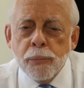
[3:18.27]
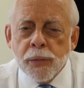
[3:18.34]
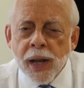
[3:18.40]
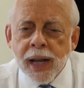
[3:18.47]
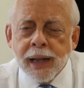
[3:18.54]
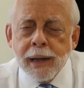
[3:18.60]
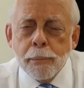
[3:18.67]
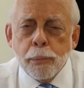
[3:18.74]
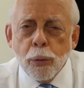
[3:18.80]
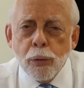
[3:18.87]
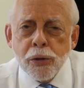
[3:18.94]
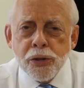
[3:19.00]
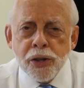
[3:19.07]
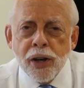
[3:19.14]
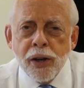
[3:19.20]
Take a
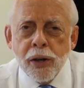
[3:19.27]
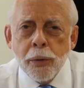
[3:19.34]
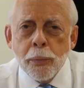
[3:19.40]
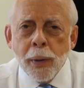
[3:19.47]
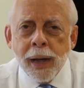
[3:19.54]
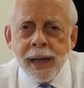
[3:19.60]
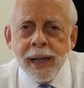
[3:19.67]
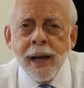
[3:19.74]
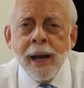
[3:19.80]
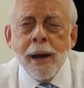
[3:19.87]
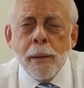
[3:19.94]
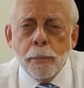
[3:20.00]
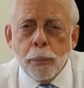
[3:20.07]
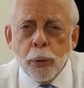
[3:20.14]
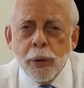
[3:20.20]
portion of your money,
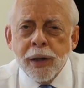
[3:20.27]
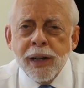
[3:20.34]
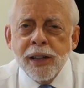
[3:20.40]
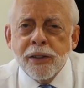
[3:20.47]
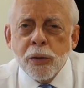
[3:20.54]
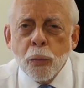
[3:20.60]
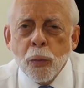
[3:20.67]
put it into